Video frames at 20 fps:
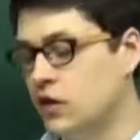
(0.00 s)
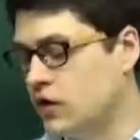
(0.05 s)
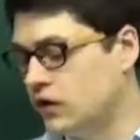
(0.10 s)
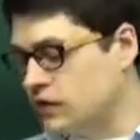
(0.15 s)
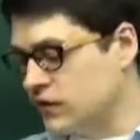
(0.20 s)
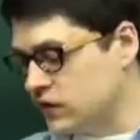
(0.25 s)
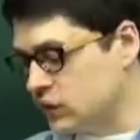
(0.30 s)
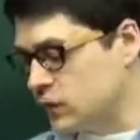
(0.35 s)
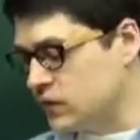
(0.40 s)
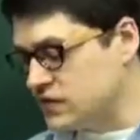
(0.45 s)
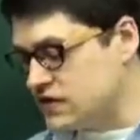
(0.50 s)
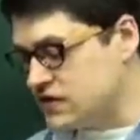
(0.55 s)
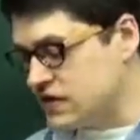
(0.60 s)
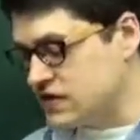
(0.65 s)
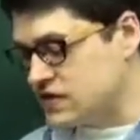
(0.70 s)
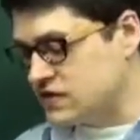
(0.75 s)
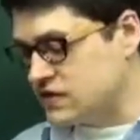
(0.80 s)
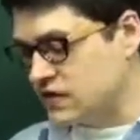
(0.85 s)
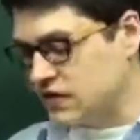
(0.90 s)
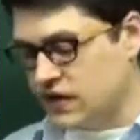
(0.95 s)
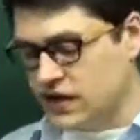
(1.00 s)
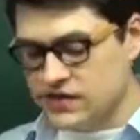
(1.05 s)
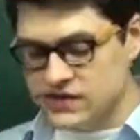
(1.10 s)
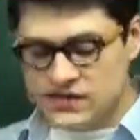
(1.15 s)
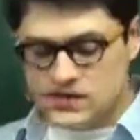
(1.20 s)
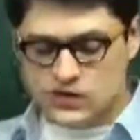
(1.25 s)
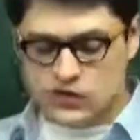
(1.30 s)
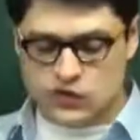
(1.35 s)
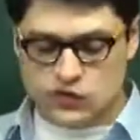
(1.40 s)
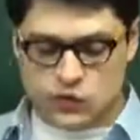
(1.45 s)
Uh, this one says the
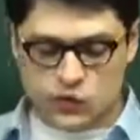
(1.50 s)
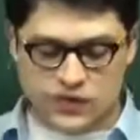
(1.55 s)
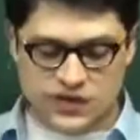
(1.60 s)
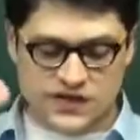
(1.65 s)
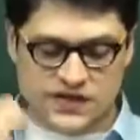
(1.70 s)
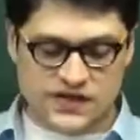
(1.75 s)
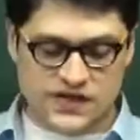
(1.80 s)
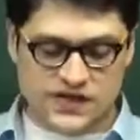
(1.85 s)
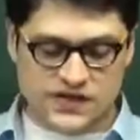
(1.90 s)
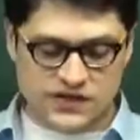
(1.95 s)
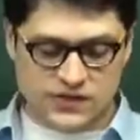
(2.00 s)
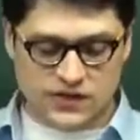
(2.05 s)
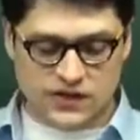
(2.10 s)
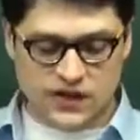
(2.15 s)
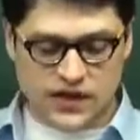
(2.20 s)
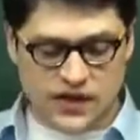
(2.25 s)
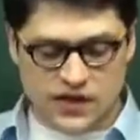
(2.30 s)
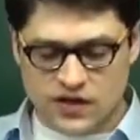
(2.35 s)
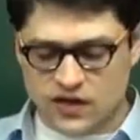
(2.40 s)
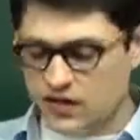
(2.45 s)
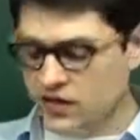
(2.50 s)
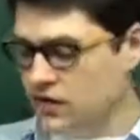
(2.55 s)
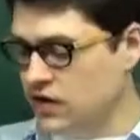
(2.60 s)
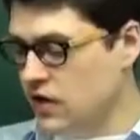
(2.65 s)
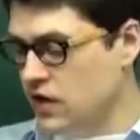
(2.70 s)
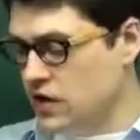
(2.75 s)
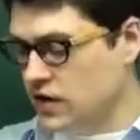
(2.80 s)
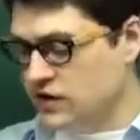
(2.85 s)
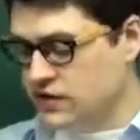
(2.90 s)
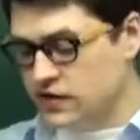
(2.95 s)
lines 26 and here,
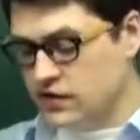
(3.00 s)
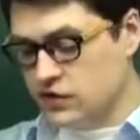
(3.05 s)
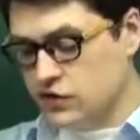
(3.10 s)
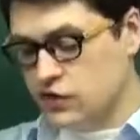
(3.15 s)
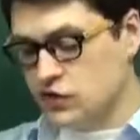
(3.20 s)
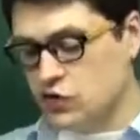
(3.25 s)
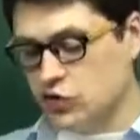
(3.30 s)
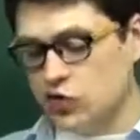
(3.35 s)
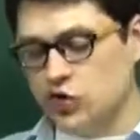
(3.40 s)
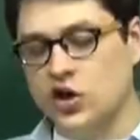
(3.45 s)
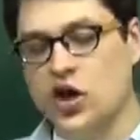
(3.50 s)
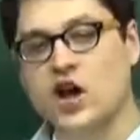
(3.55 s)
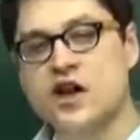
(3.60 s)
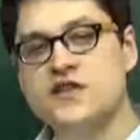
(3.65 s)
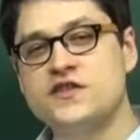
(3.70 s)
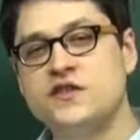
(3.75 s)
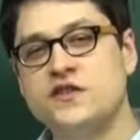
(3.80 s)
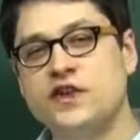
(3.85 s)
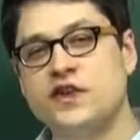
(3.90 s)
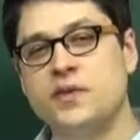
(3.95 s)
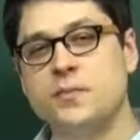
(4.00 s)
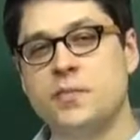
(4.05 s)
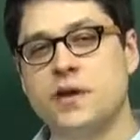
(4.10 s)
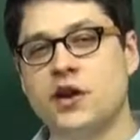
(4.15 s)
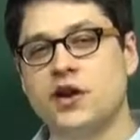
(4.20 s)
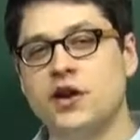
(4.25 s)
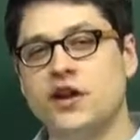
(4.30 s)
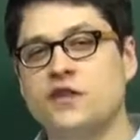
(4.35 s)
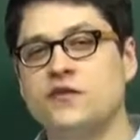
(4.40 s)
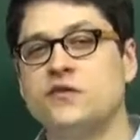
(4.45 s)
and then you're constantly
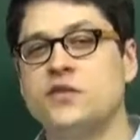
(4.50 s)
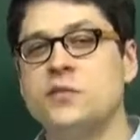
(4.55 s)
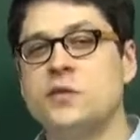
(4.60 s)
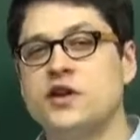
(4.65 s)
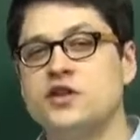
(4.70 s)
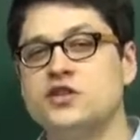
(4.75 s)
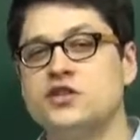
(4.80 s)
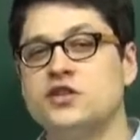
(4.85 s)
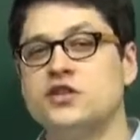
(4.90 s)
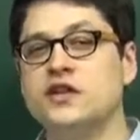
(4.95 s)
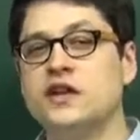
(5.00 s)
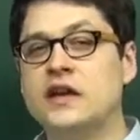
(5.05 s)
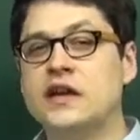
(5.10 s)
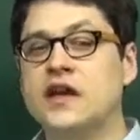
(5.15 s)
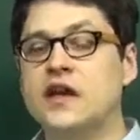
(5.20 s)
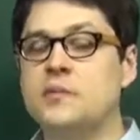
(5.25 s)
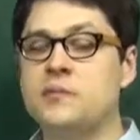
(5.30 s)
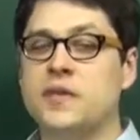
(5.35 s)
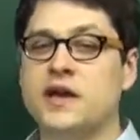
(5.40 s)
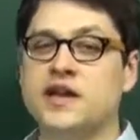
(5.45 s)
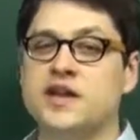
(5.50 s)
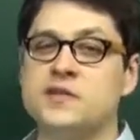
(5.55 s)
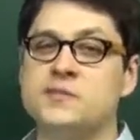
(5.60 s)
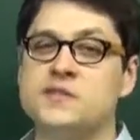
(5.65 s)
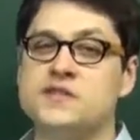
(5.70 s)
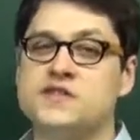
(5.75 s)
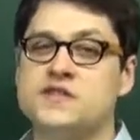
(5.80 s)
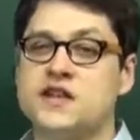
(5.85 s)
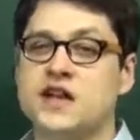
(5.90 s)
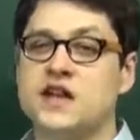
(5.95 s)
comparing information and making
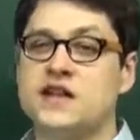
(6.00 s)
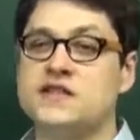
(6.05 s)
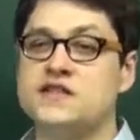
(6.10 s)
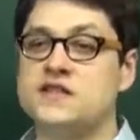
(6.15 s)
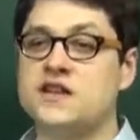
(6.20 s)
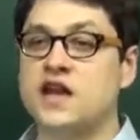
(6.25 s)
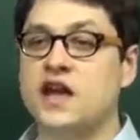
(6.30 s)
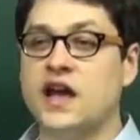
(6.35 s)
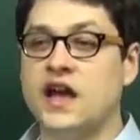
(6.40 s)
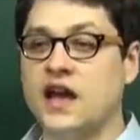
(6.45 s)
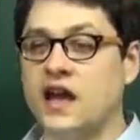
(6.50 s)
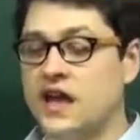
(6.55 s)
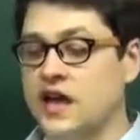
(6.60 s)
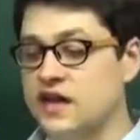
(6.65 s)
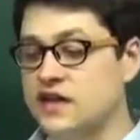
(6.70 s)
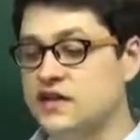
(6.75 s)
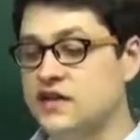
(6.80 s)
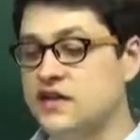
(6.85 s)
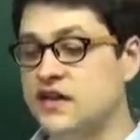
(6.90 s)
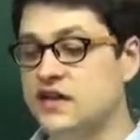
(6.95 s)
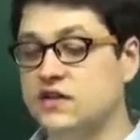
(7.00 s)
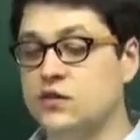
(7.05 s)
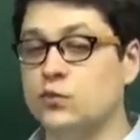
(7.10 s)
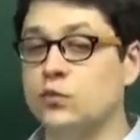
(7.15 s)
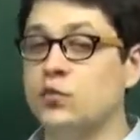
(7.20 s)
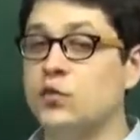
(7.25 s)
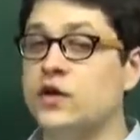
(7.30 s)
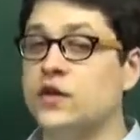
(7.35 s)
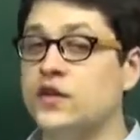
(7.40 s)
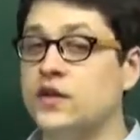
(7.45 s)
mistakes, and it's
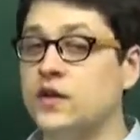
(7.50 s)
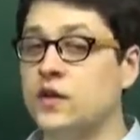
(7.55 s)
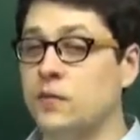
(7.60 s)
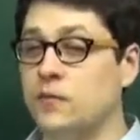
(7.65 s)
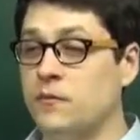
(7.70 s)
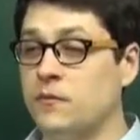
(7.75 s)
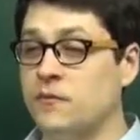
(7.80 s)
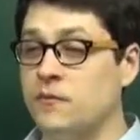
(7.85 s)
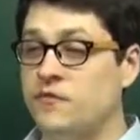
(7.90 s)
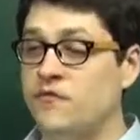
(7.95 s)
really